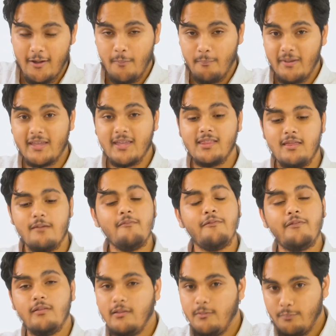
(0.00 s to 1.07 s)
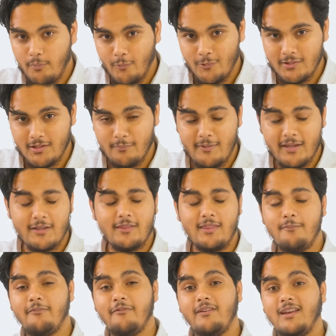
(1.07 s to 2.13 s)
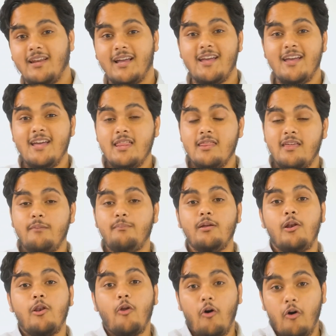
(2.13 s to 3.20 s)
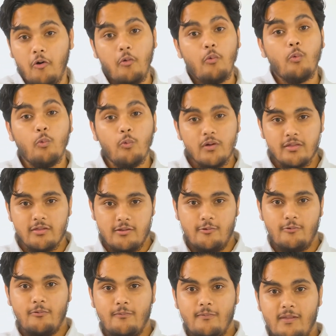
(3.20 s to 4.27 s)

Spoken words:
making them feel important, making them feel like they belong with you.